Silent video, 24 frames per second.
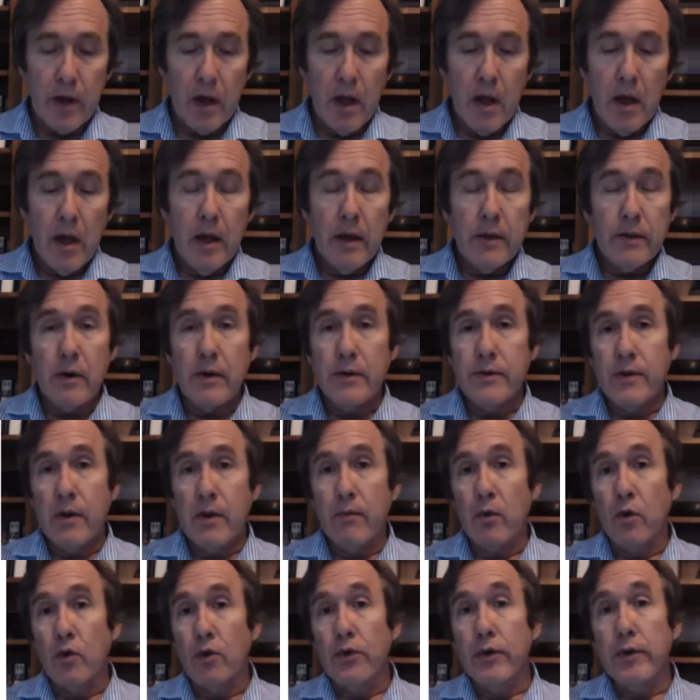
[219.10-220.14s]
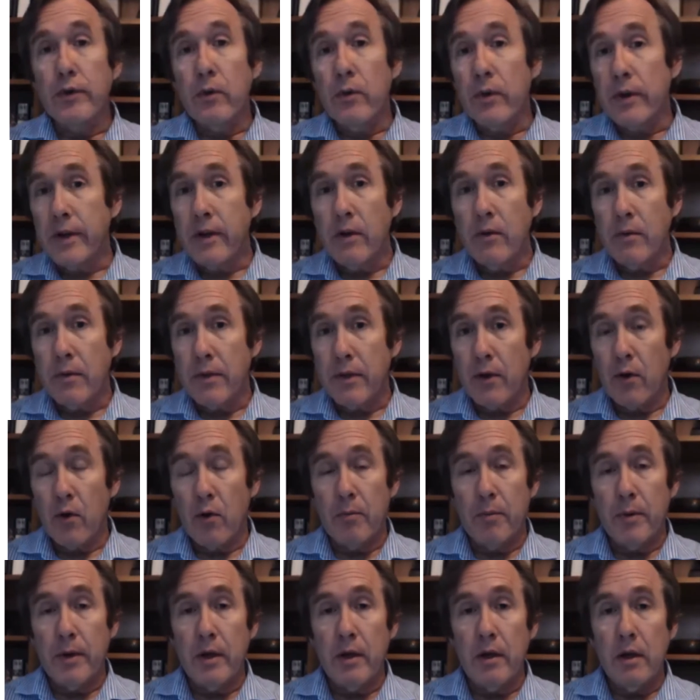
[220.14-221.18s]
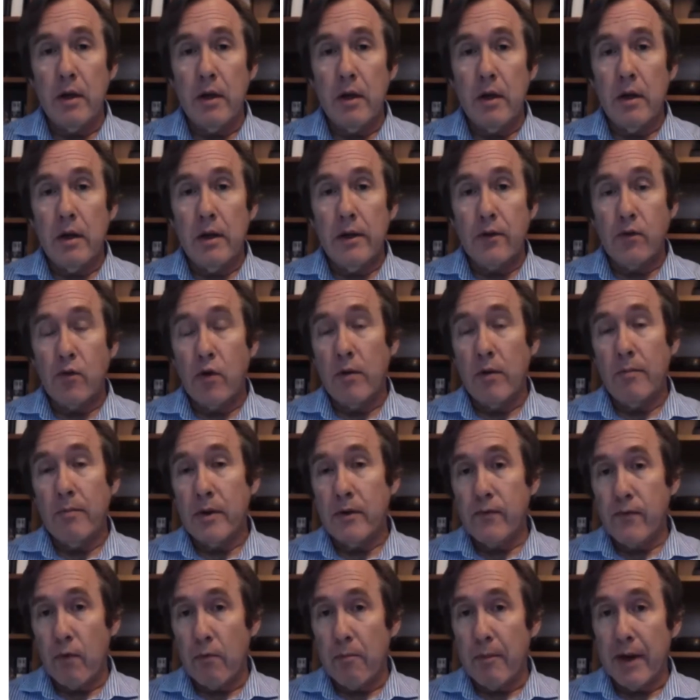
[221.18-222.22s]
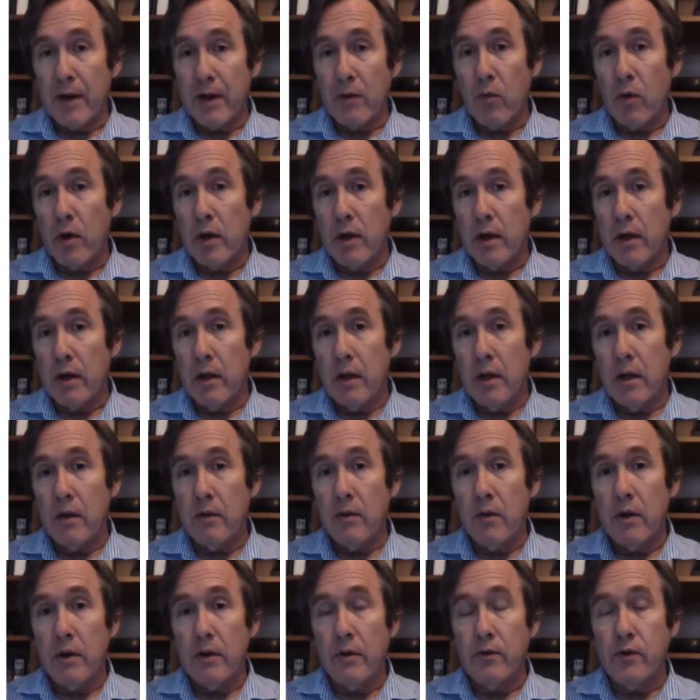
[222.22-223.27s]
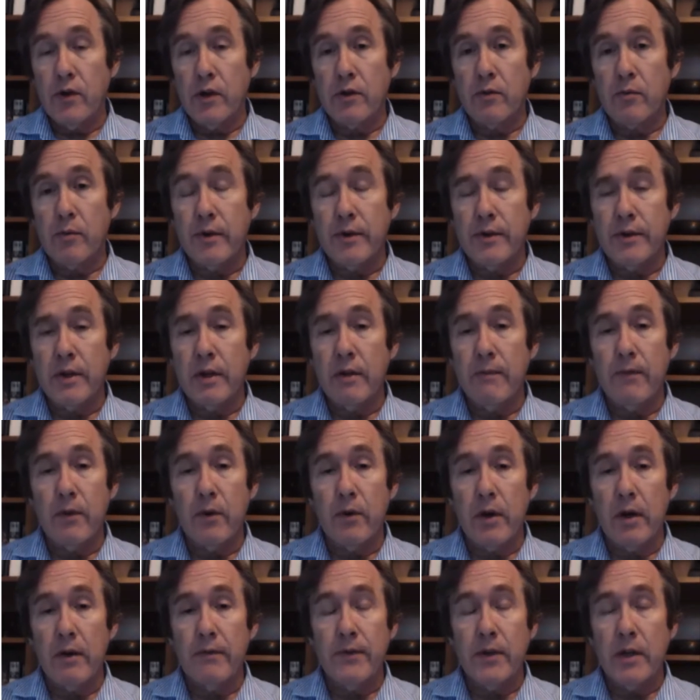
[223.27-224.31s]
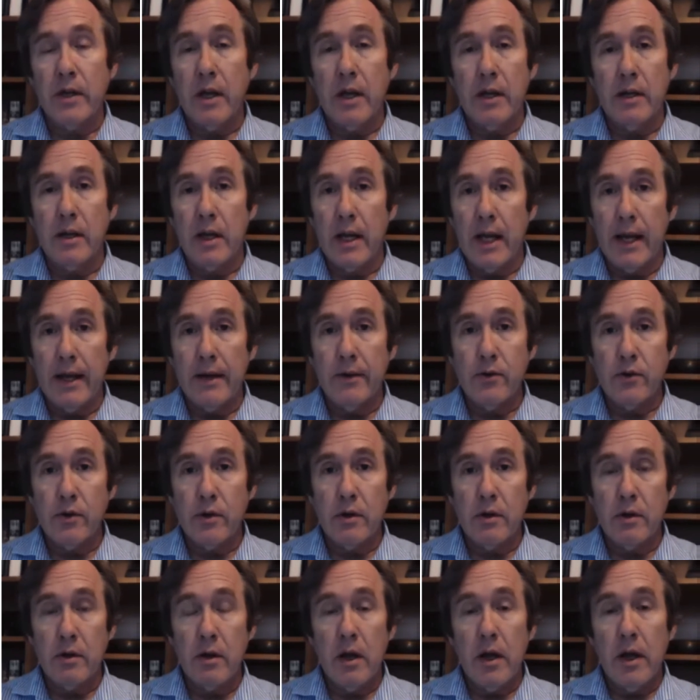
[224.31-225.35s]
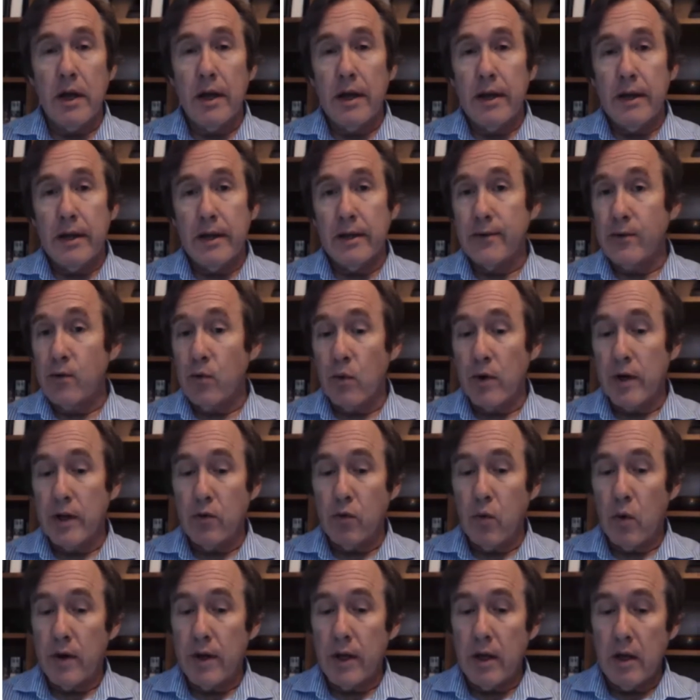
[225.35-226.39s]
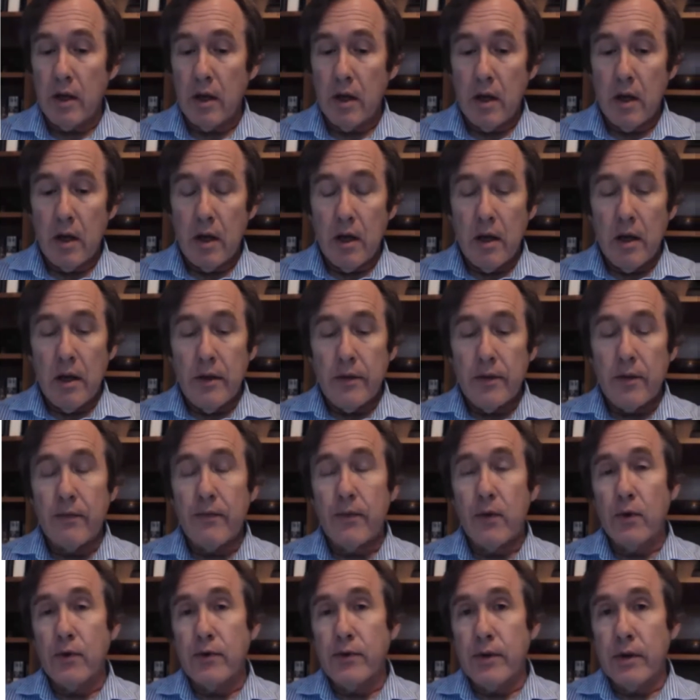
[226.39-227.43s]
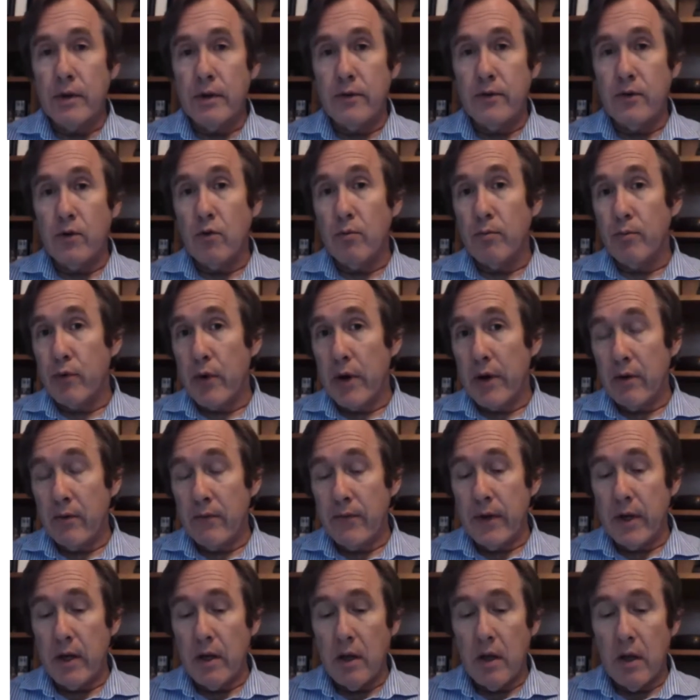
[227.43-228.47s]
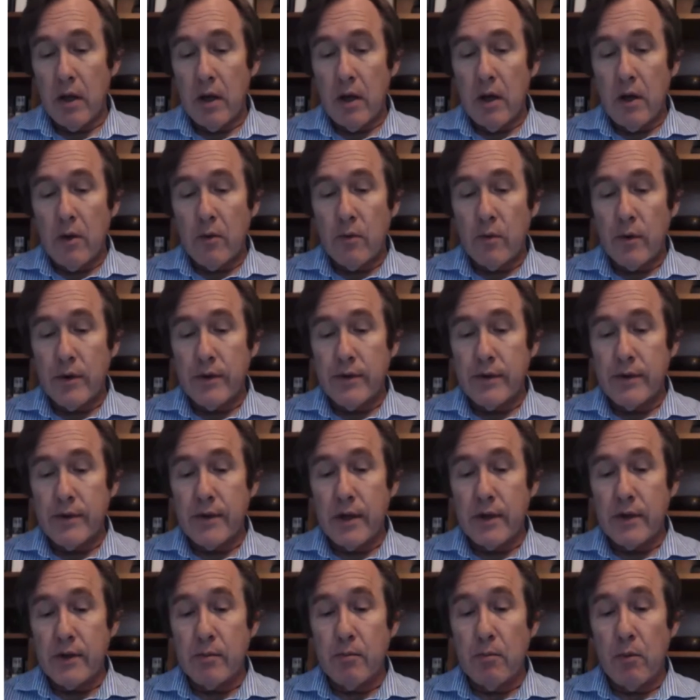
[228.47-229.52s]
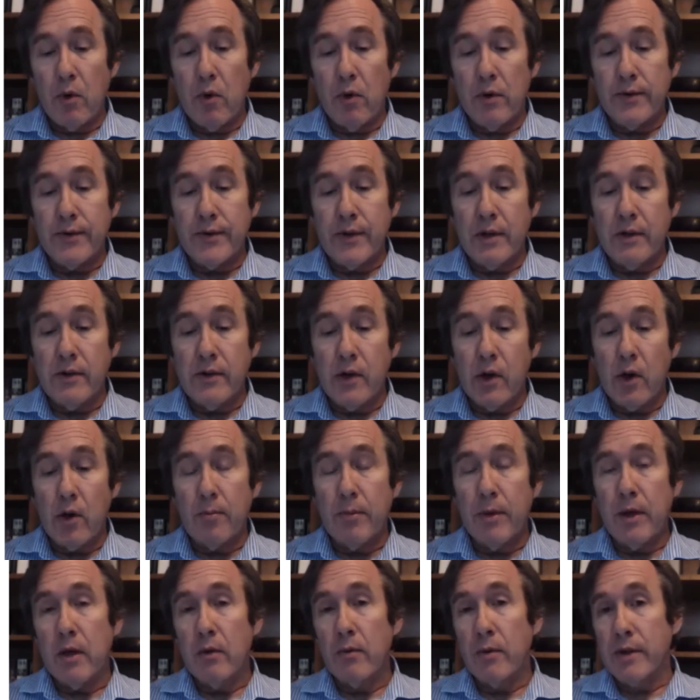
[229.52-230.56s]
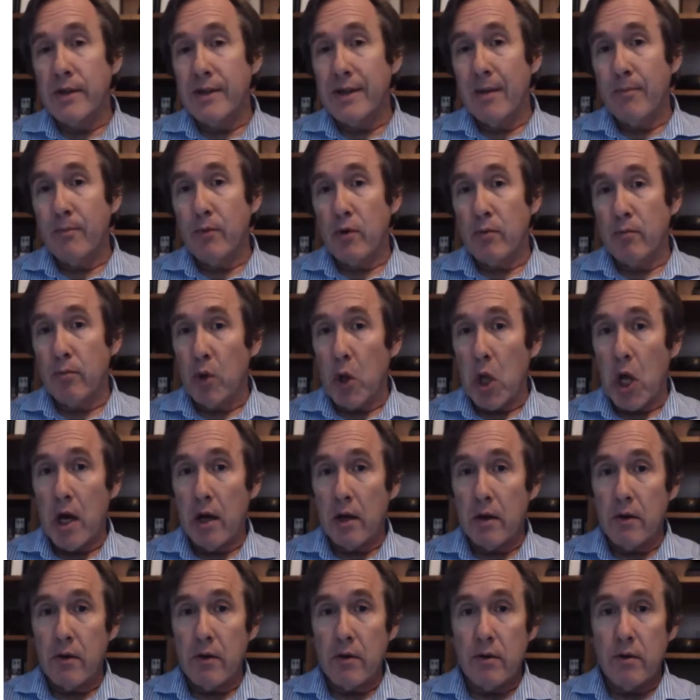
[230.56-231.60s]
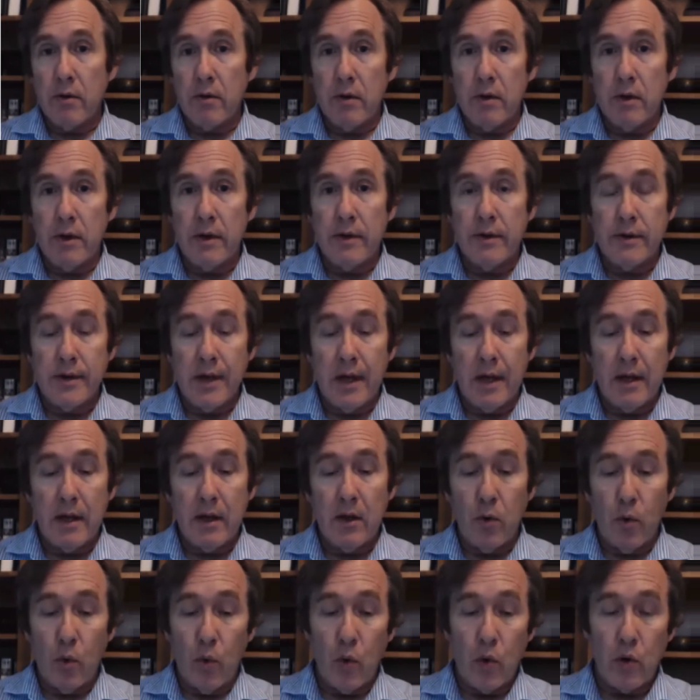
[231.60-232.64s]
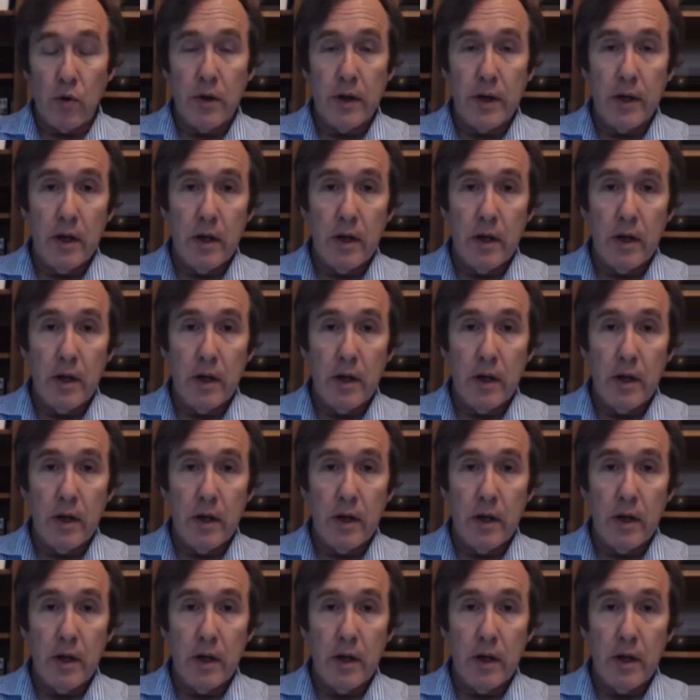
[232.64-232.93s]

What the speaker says: There are several new acute therapy treatments for migraine headache that just received their FDA indication in 2020. The first is Ubrelvy, which is a small CGRP receptor blocker that's taken orally.